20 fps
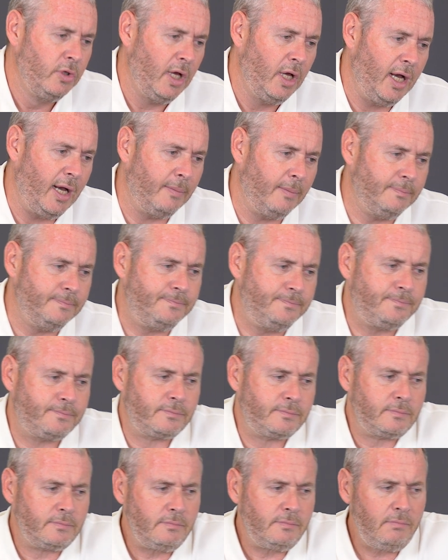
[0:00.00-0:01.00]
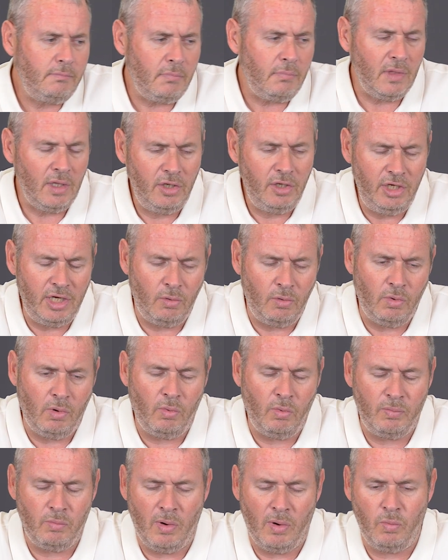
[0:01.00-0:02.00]

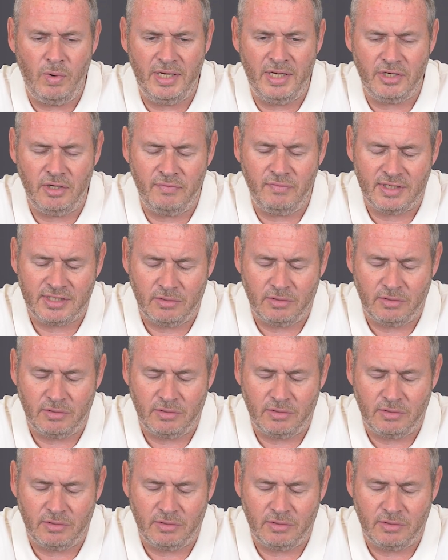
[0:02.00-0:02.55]
when we do this.